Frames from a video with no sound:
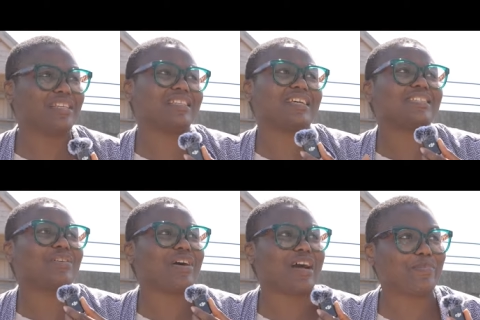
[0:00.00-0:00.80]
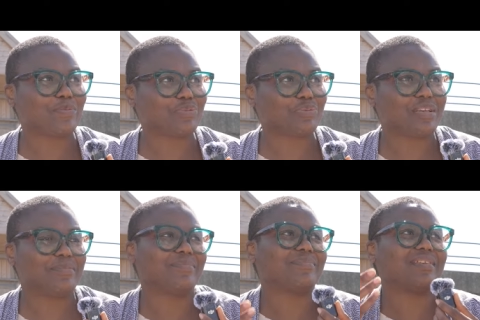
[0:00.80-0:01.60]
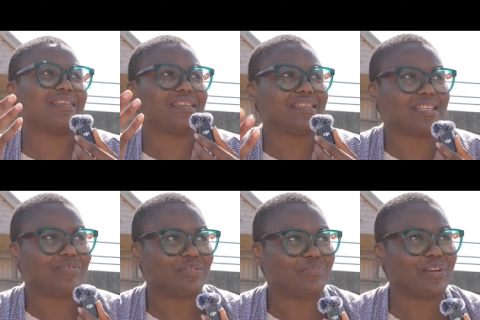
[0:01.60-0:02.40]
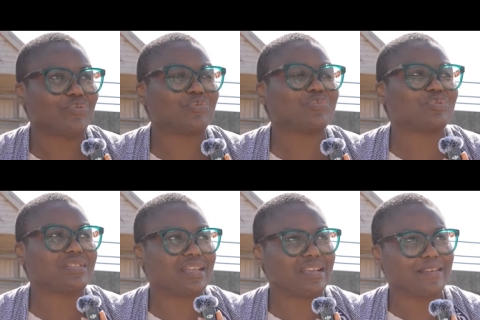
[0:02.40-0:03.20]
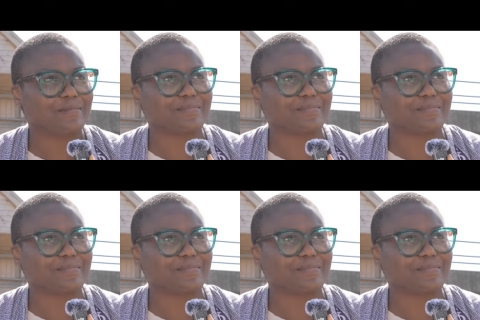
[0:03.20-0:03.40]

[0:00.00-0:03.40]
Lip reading: This has never happened to him. He's giving me a room to stay.